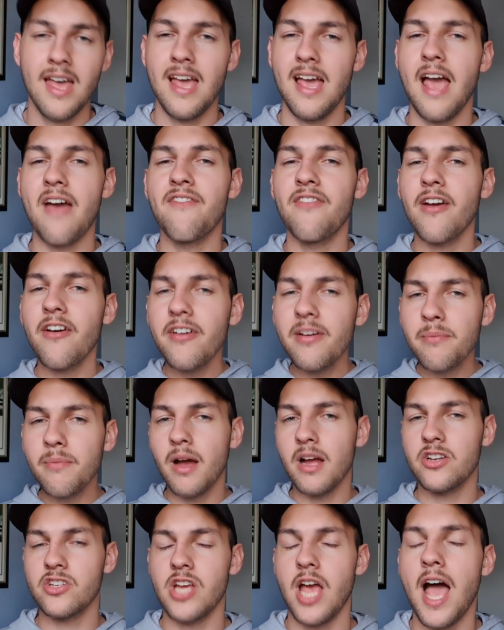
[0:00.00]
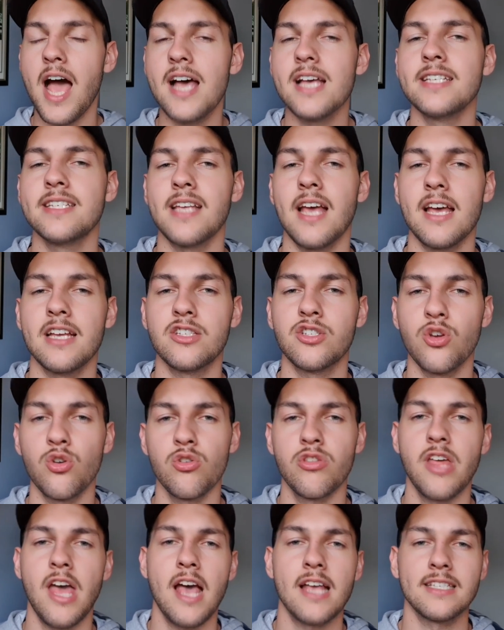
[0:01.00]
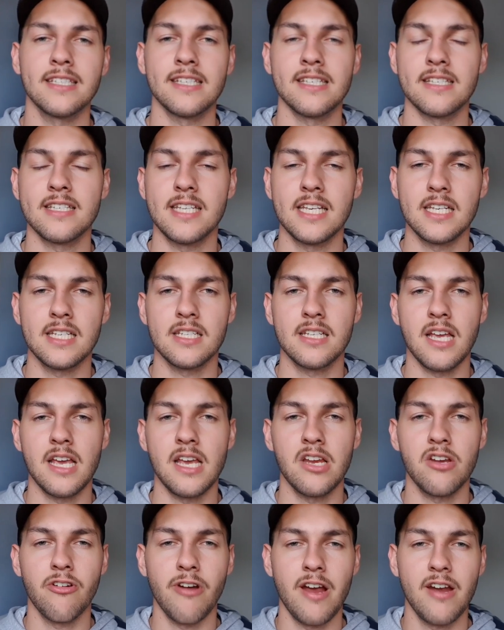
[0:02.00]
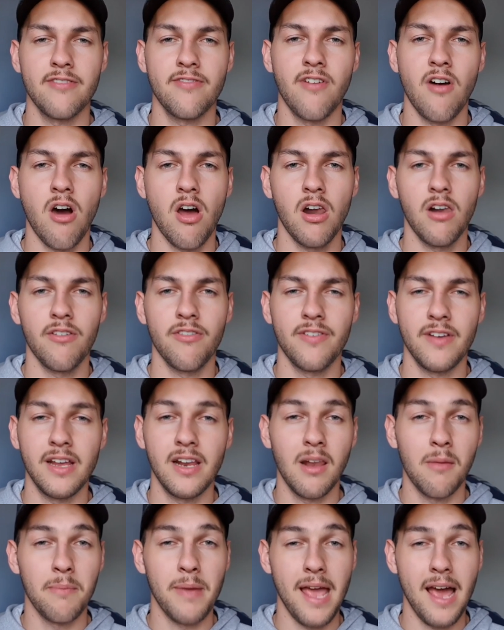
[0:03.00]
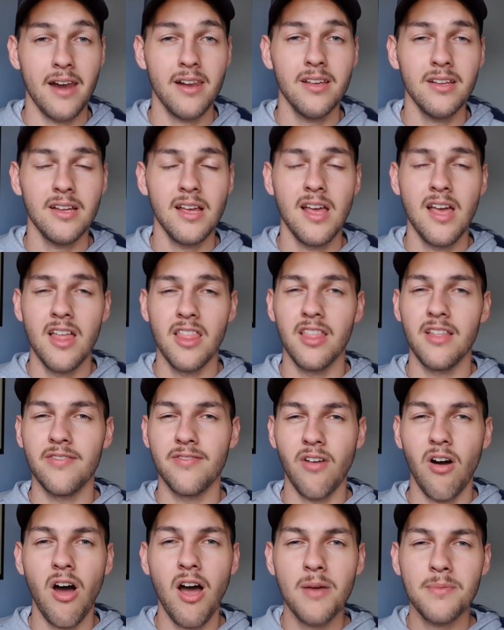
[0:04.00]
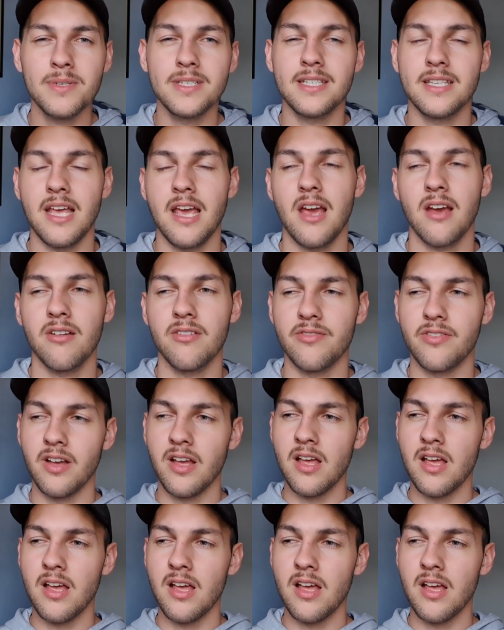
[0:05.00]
It very much has a 2016 Grand Final feel about it. The vibe is there of